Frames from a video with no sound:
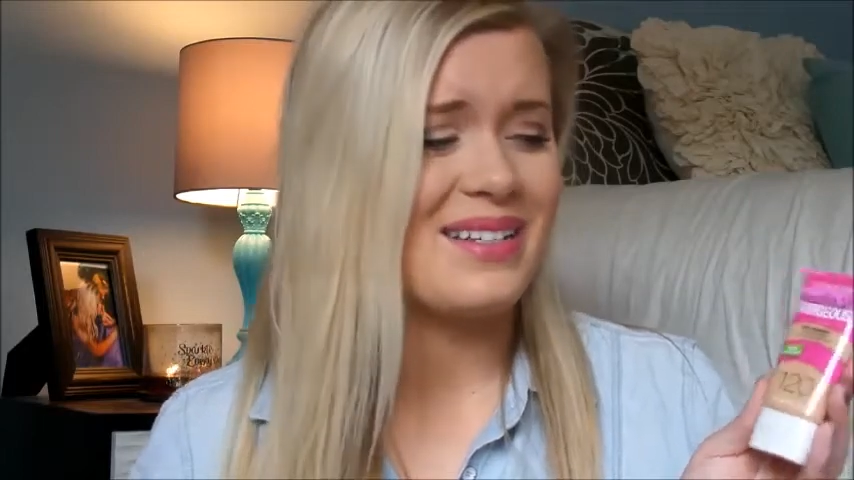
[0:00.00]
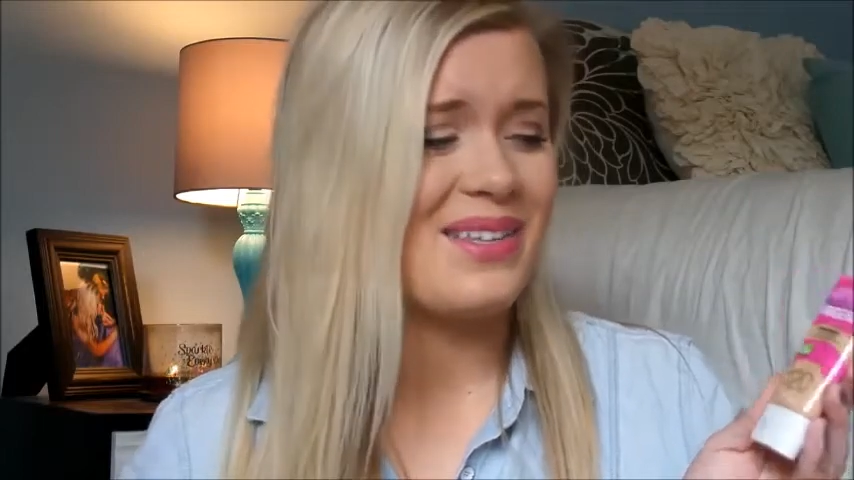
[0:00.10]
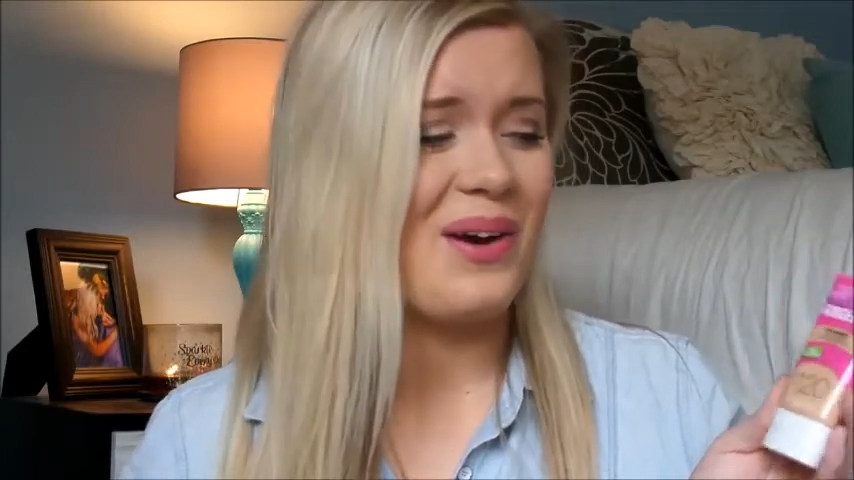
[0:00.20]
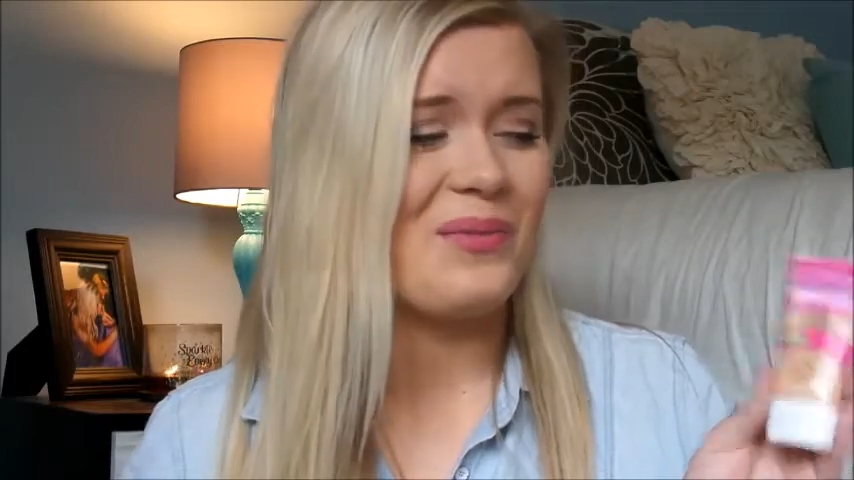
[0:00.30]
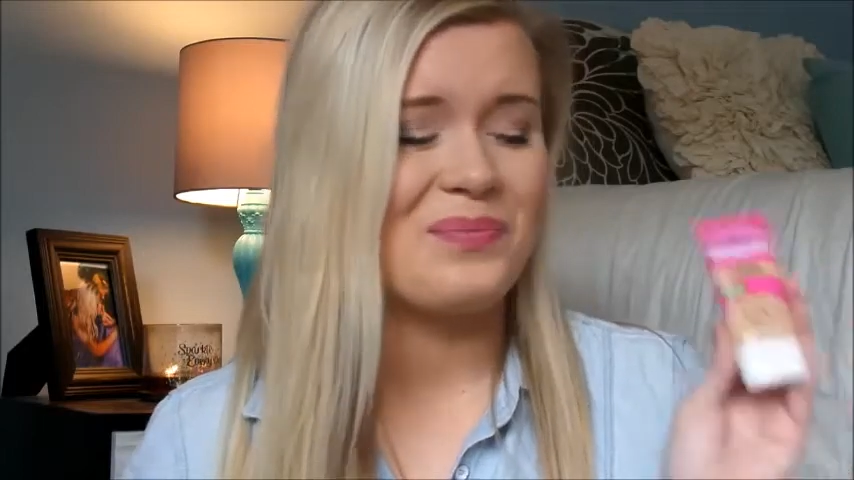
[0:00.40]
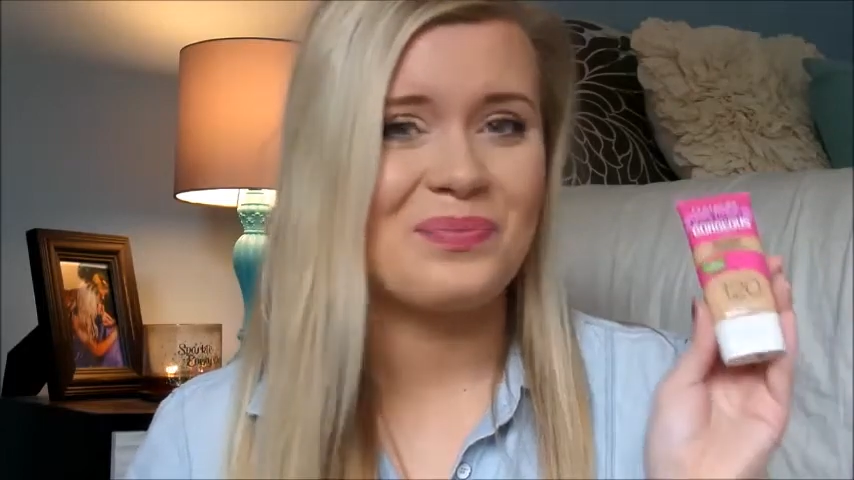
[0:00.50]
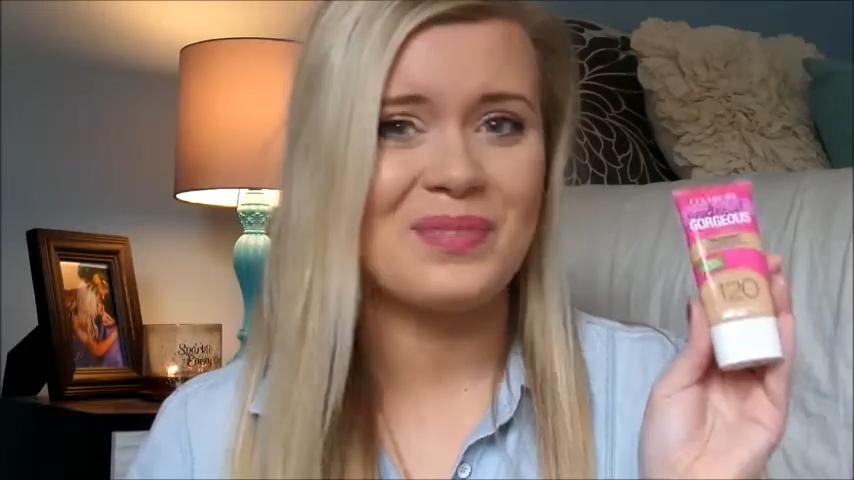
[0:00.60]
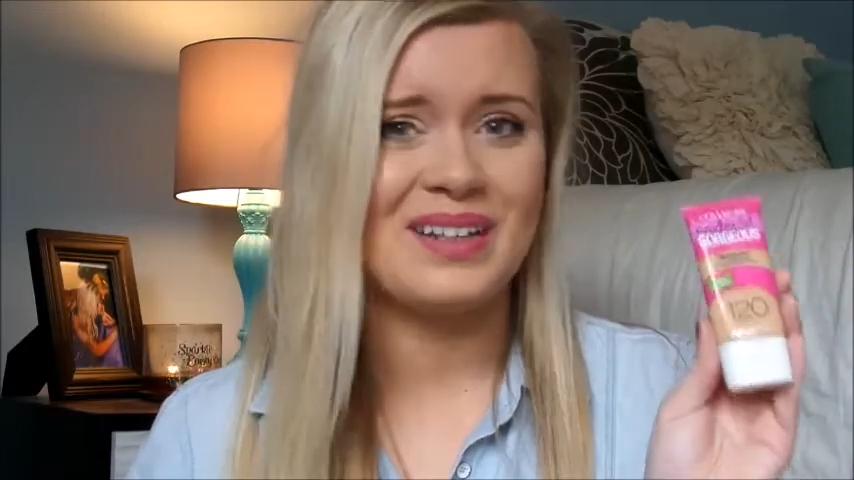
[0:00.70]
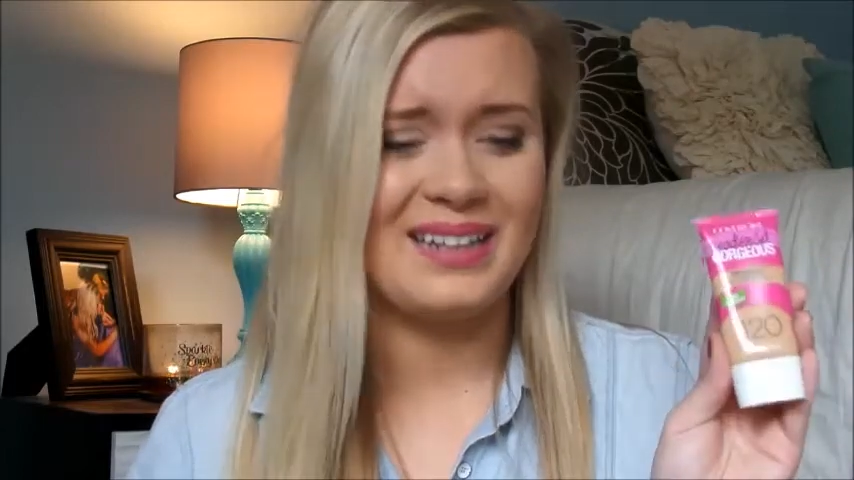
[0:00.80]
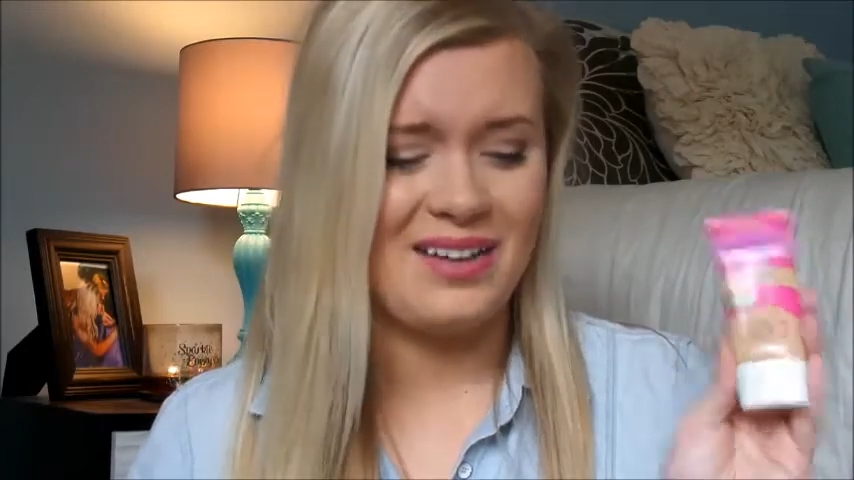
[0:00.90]
so
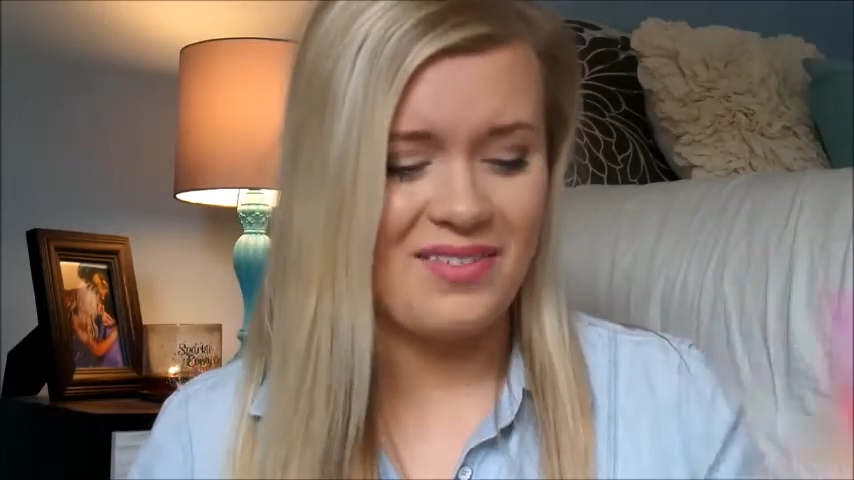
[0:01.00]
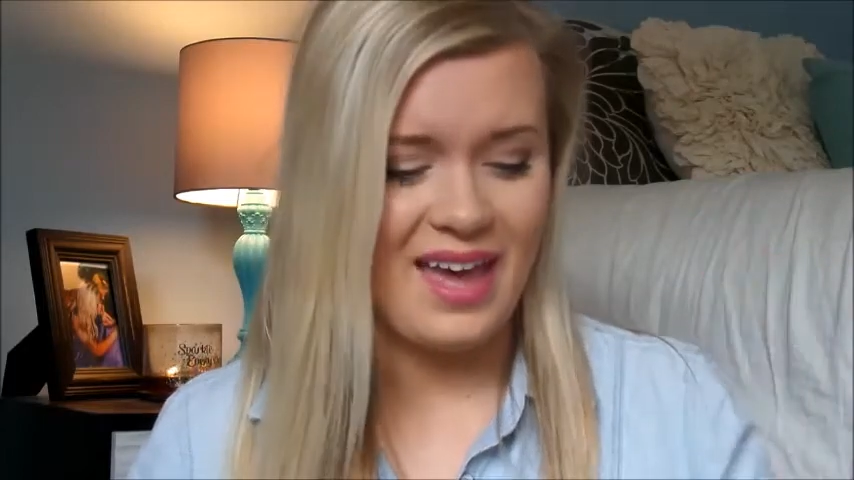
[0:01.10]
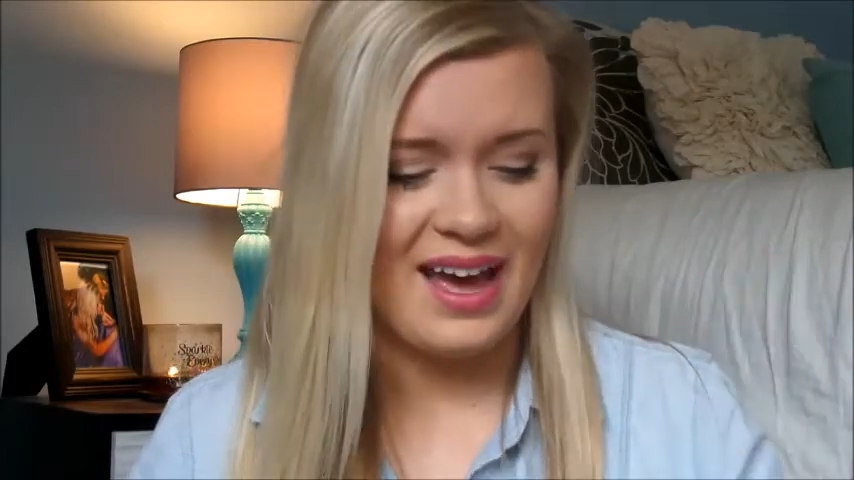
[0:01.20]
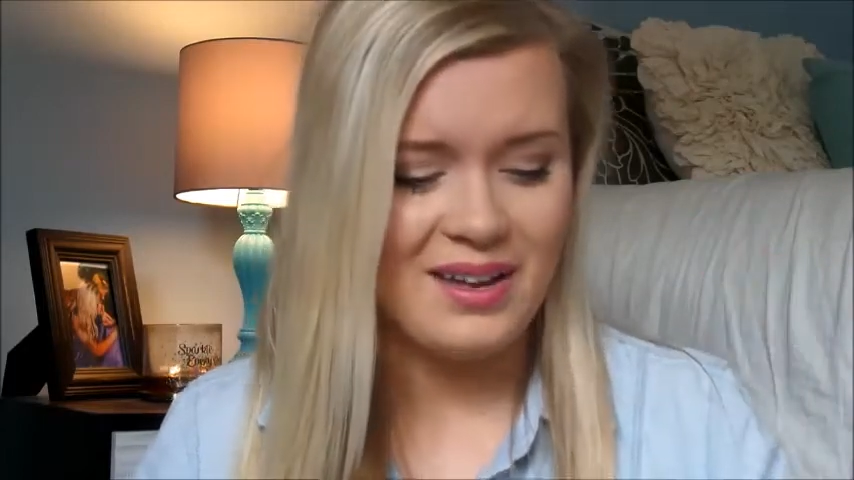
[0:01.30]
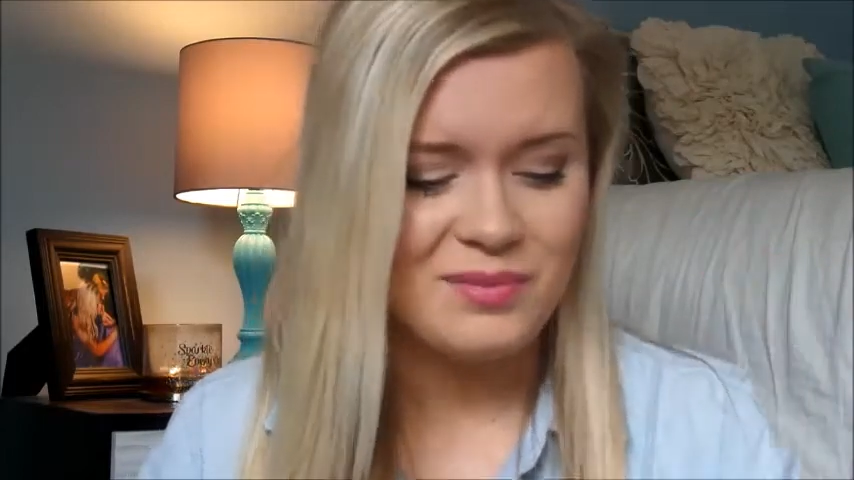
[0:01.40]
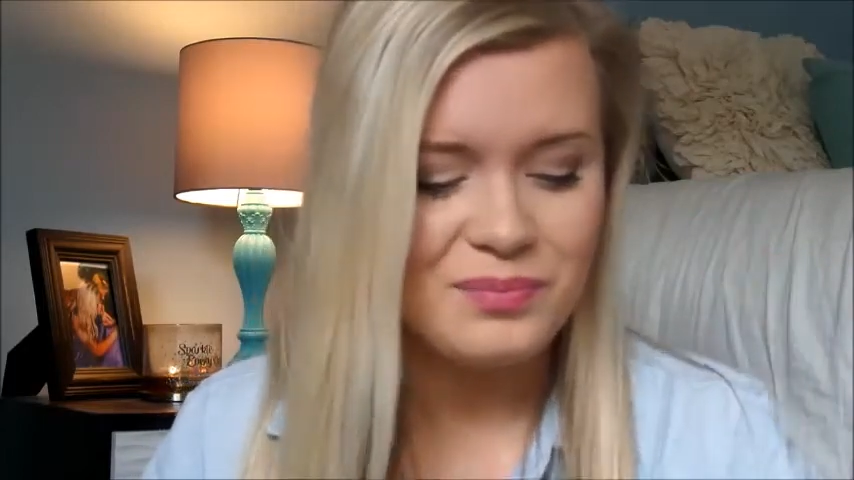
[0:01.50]
love that.